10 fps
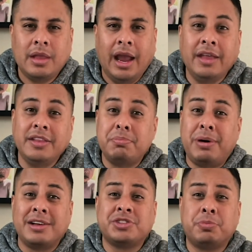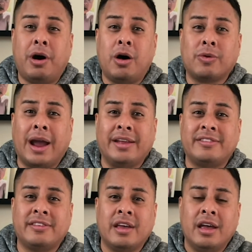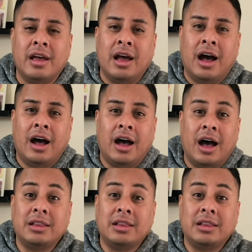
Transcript: And the Apostle Paul writes a